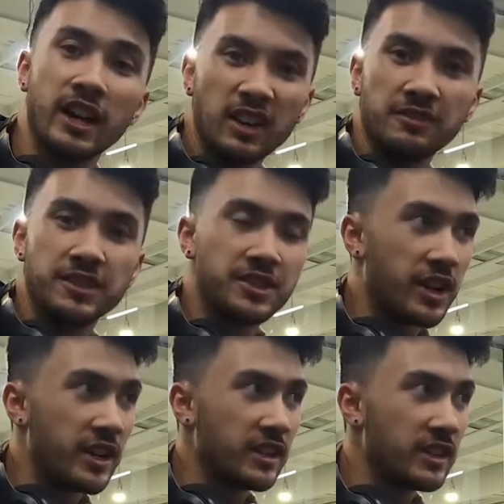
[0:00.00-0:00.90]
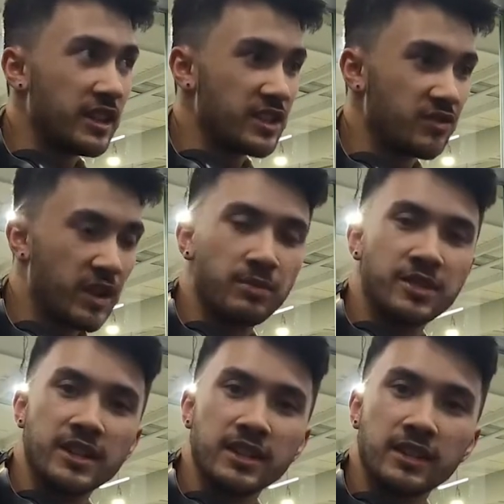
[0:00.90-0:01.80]
I love designing things and
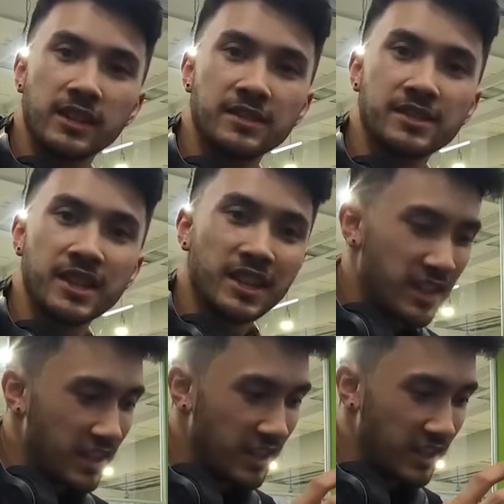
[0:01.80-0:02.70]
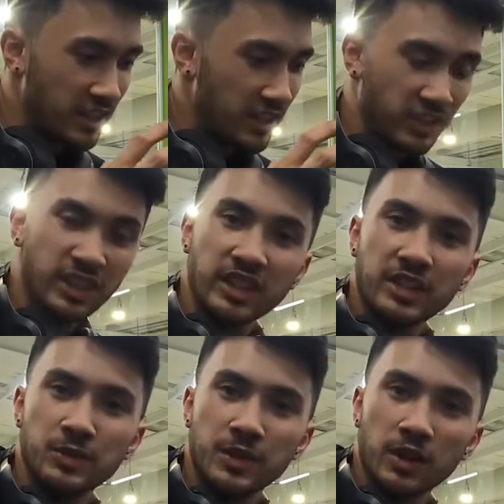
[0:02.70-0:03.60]
representing things in little
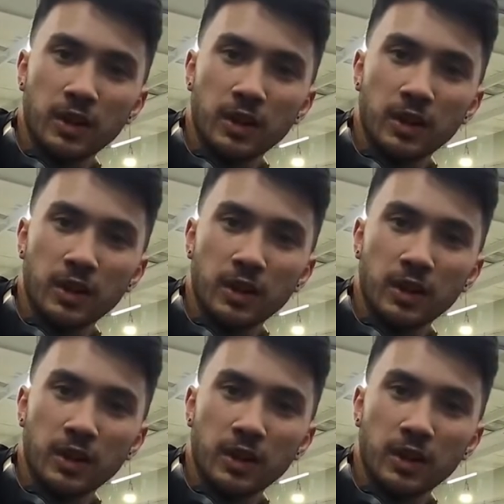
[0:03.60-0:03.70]
intricate